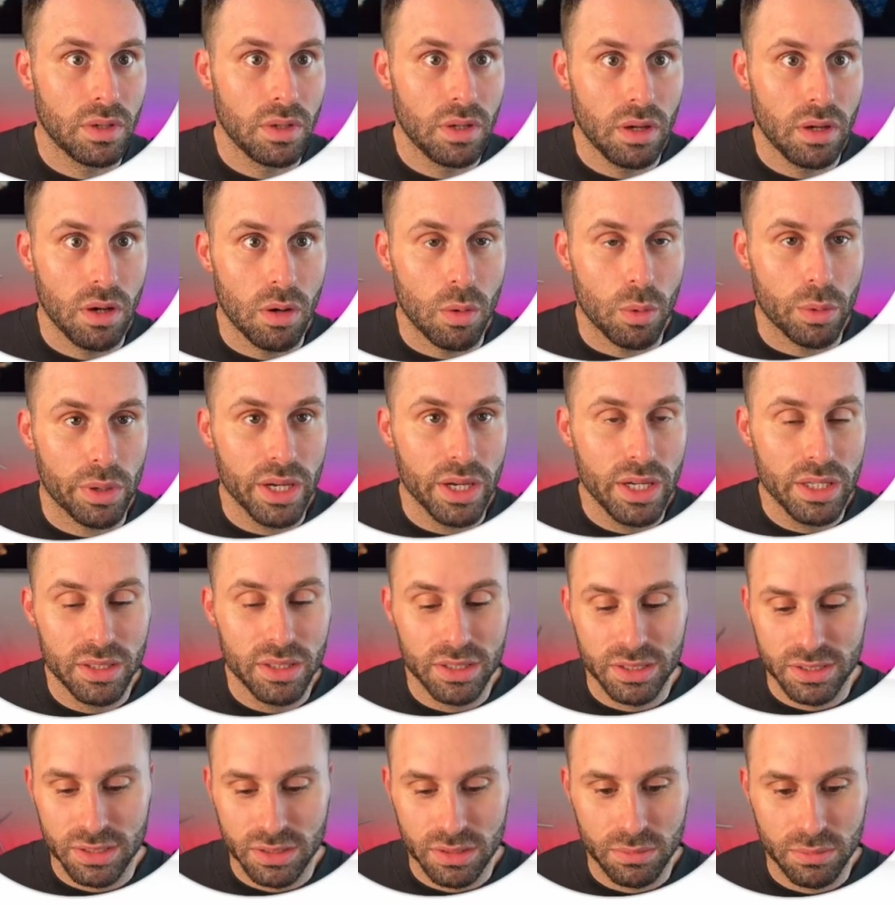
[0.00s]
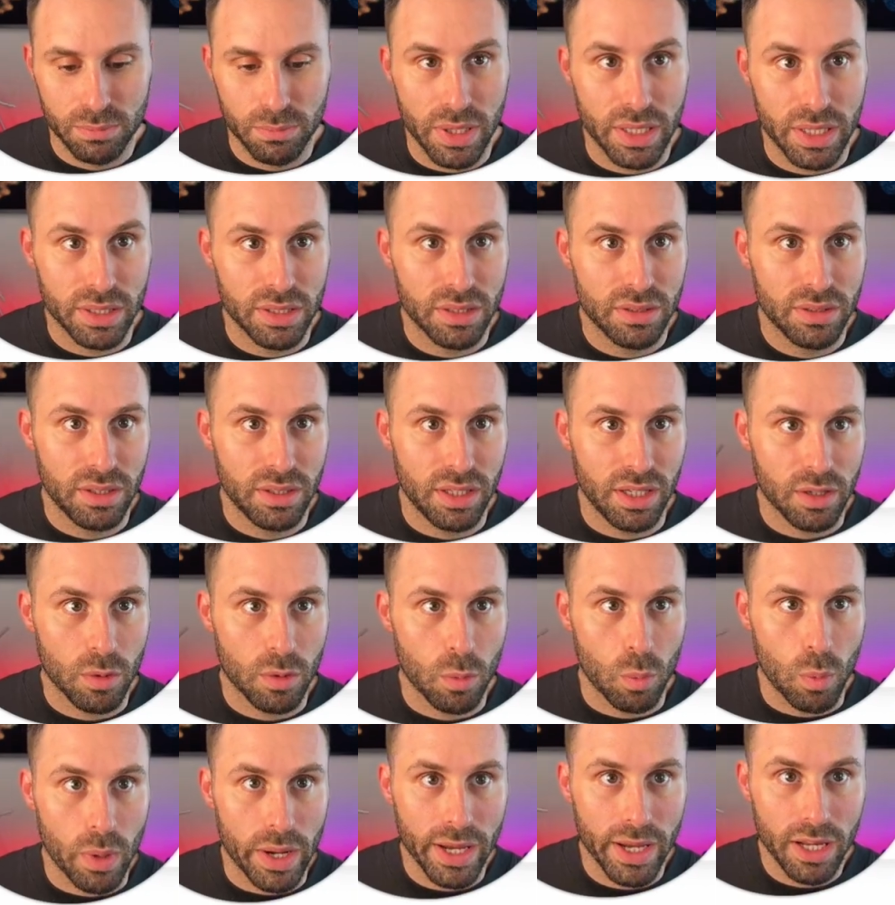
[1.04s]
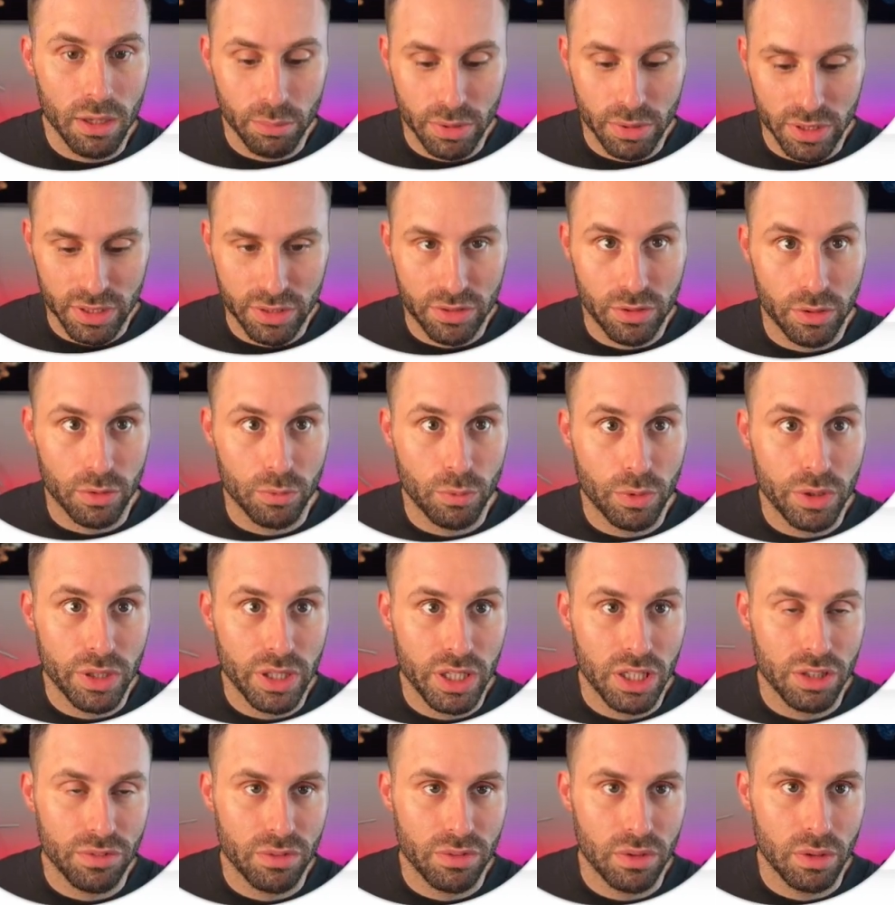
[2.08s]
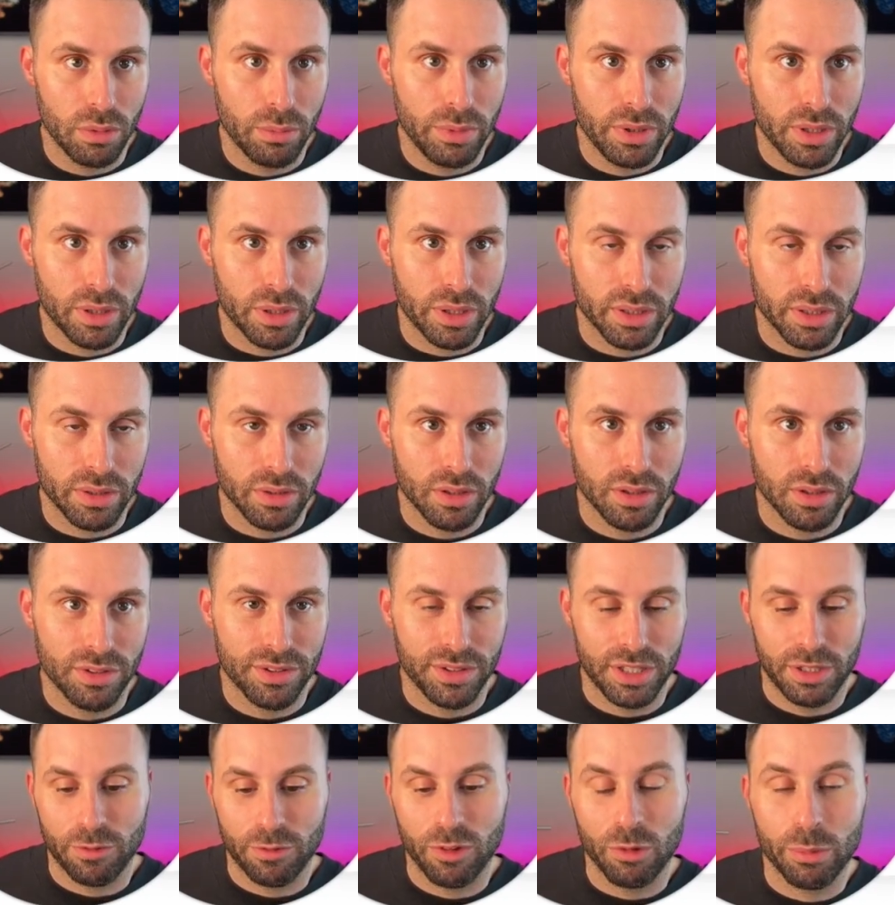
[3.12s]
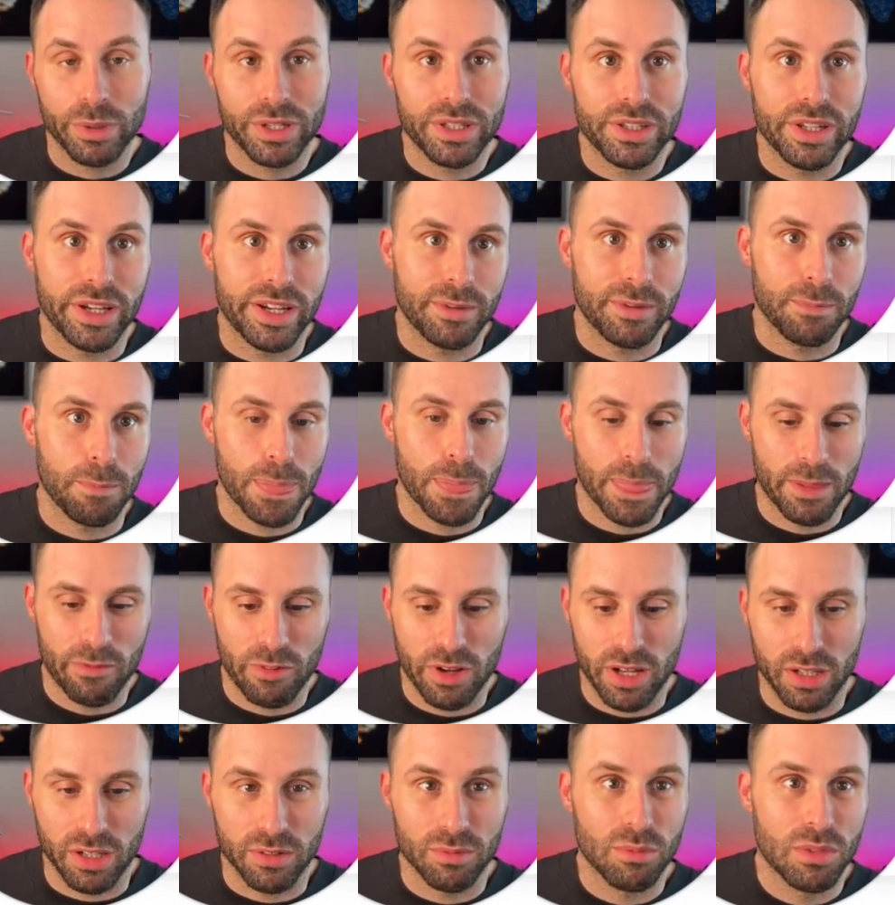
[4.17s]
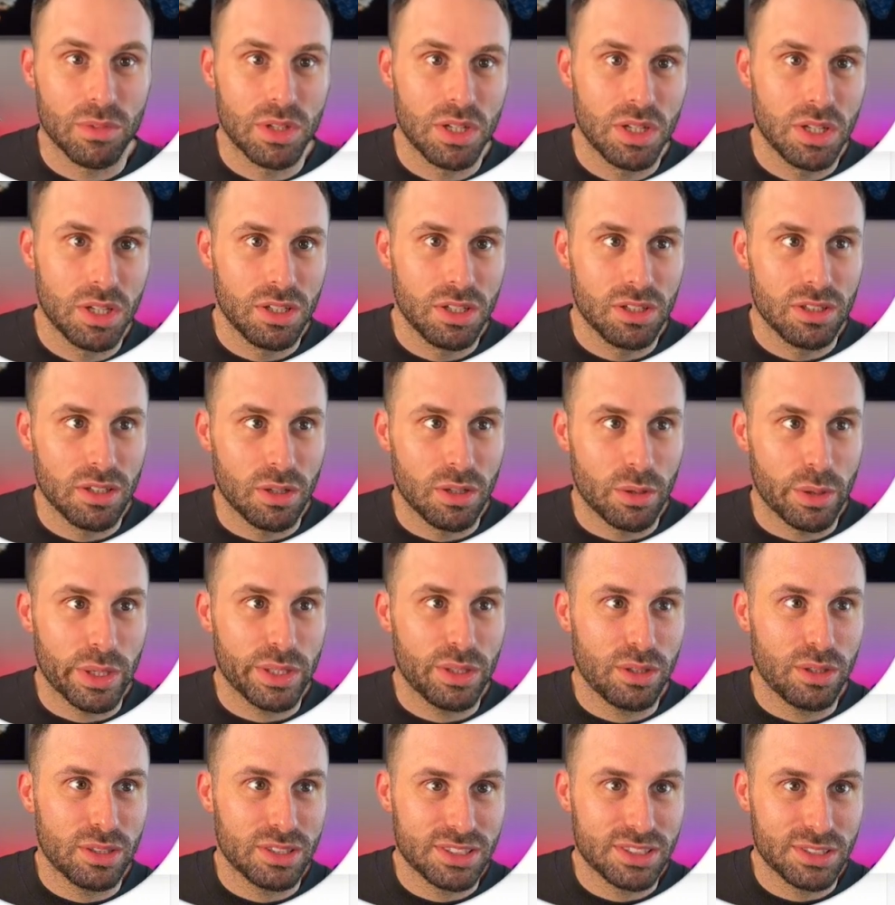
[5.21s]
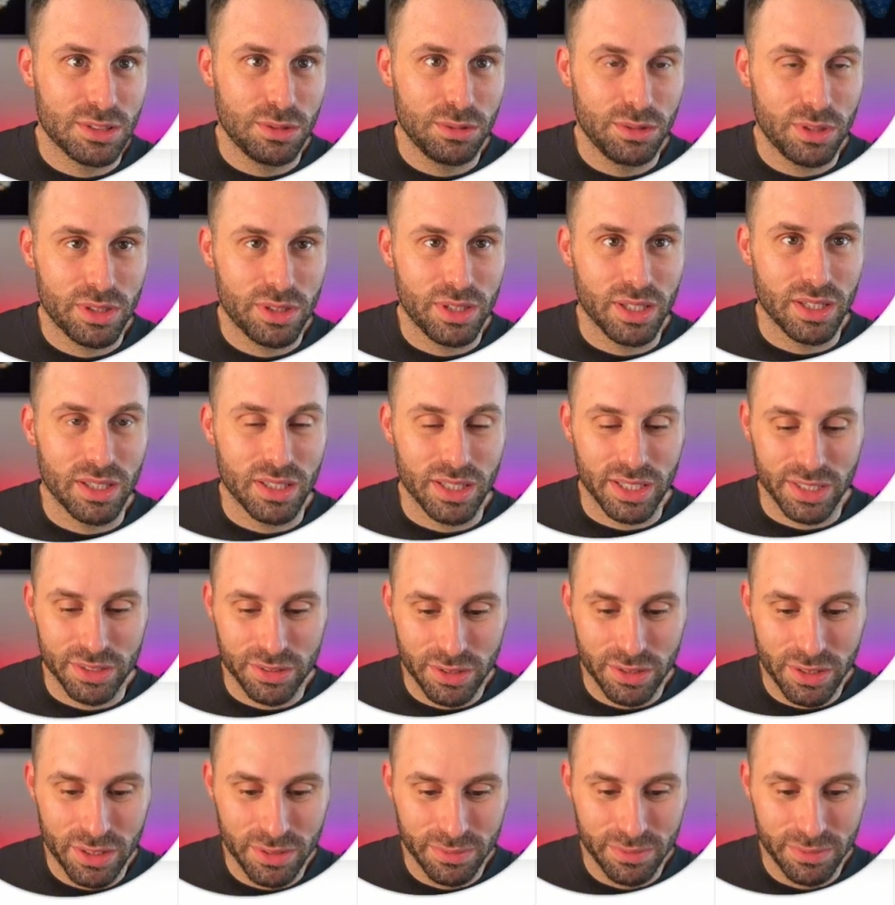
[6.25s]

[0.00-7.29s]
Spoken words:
Okay, this might take a while, but don't worry, it will be done, well, rather sooner than later.